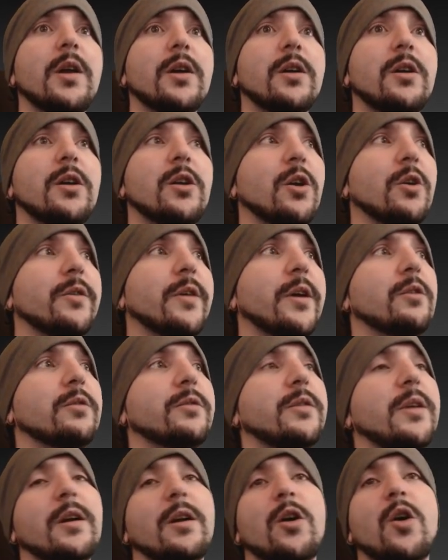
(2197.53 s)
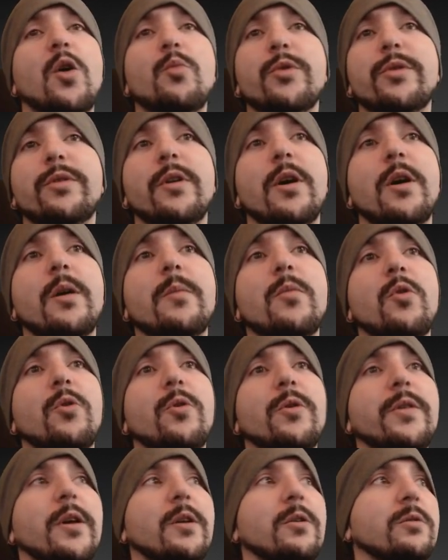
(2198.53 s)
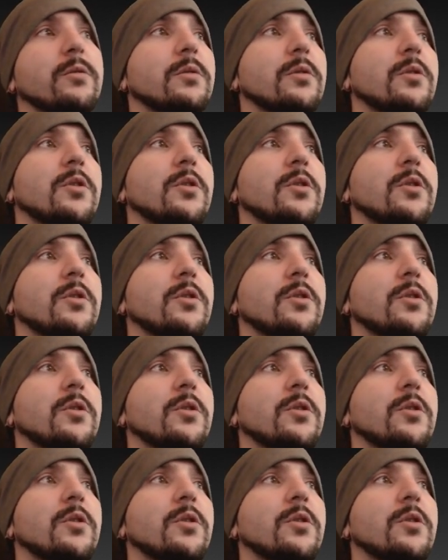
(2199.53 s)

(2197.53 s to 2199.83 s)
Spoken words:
you know, they don't take it home with them, or they don't, you know,